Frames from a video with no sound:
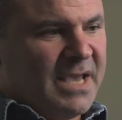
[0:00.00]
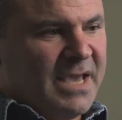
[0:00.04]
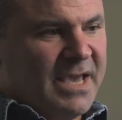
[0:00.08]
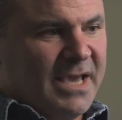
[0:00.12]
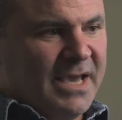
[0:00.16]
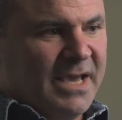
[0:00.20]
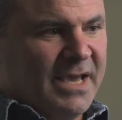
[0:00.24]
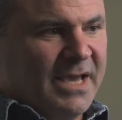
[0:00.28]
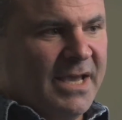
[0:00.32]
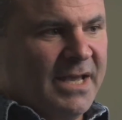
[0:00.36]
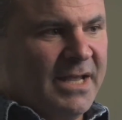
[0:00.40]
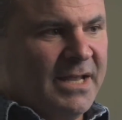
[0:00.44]

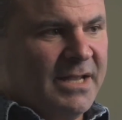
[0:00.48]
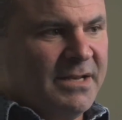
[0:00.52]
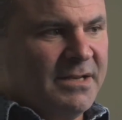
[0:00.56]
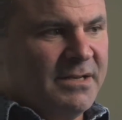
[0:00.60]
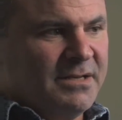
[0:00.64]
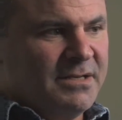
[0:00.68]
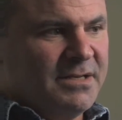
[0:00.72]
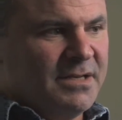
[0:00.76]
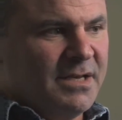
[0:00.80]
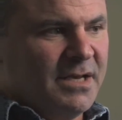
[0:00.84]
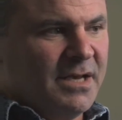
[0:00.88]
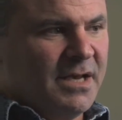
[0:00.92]

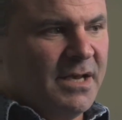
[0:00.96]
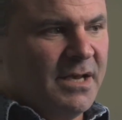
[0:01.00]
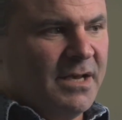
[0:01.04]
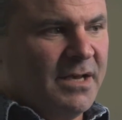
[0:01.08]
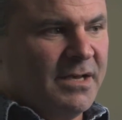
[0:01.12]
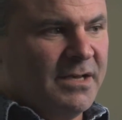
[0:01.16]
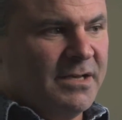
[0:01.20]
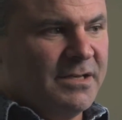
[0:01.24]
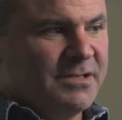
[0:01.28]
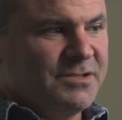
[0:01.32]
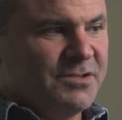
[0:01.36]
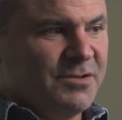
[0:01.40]
and
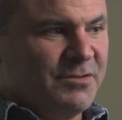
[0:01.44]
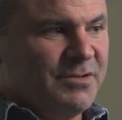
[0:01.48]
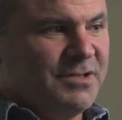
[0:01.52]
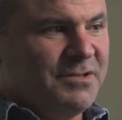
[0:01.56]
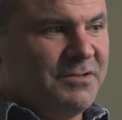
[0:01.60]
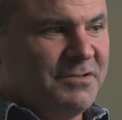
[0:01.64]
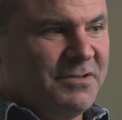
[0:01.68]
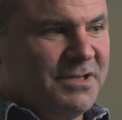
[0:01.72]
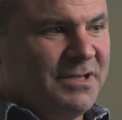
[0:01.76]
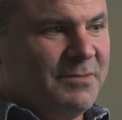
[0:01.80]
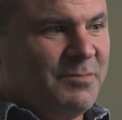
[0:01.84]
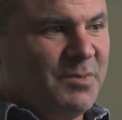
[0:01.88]
so
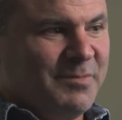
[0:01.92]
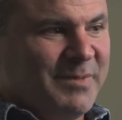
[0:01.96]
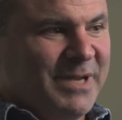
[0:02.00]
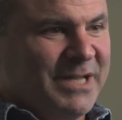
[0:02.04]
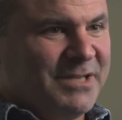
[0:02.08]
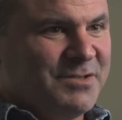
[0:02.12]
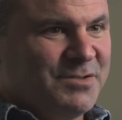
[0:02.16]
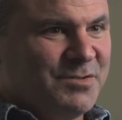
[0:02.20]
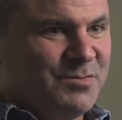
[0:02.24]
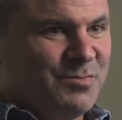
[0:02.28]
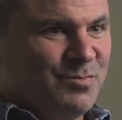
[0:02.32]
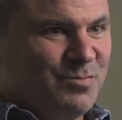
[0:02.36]
that the
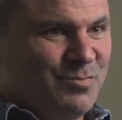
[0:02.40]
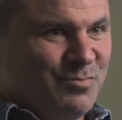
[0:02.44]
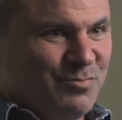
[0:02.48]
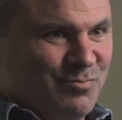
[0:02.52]
diplomats